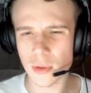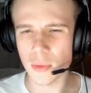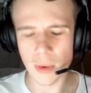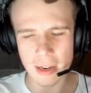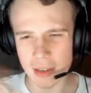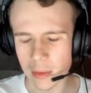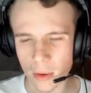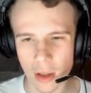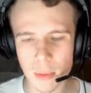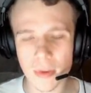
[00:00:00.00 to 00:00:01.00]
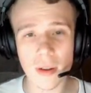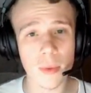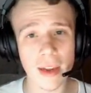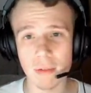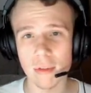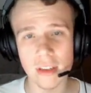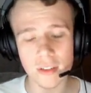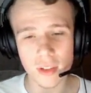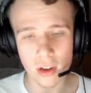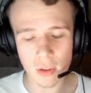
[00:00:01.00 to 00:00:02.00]
of way it will open up. We haven't really
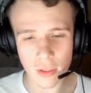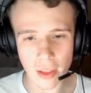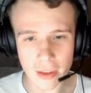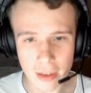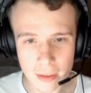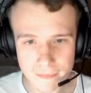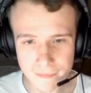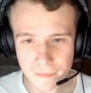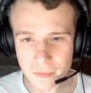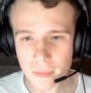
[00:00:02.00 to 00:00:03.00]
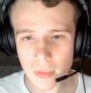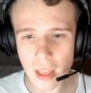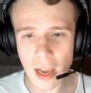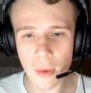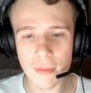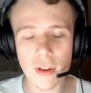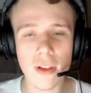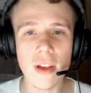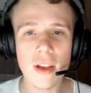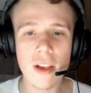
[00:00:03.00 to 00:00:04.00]
decided on that yet. However,
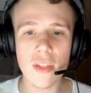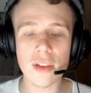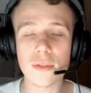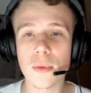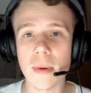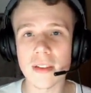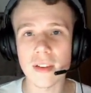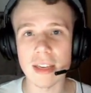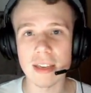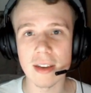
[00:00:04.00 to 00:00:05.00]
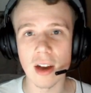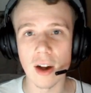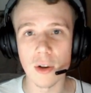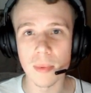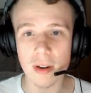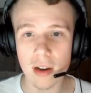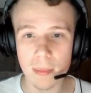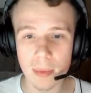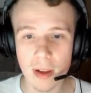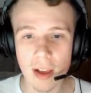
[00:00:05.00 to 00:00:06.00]
this will basically open
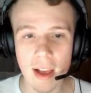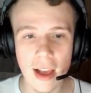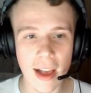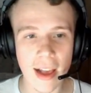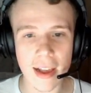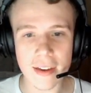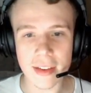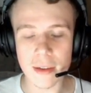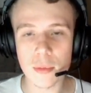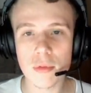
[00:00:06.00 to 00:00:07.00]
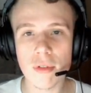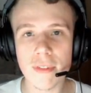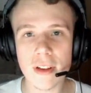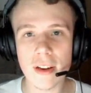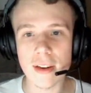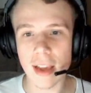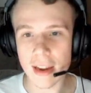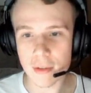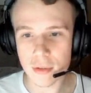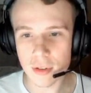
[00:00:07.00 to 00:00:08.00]
up and it will reveal an
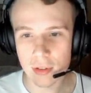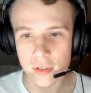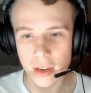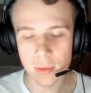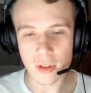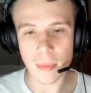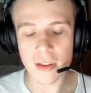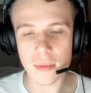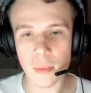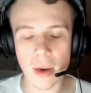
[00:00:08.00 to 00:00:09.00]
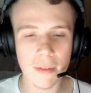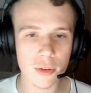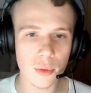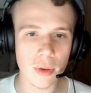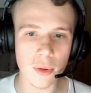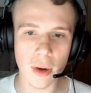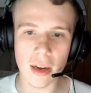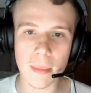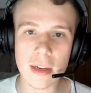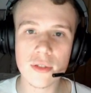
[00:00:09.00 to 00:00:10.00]
entrance down to the basement. We'll have a cool little
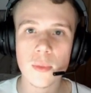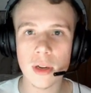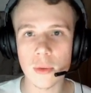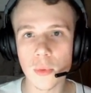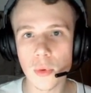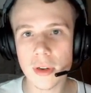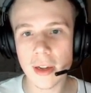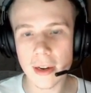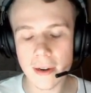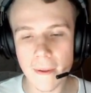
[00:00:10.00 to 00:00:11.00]
animation where you walk in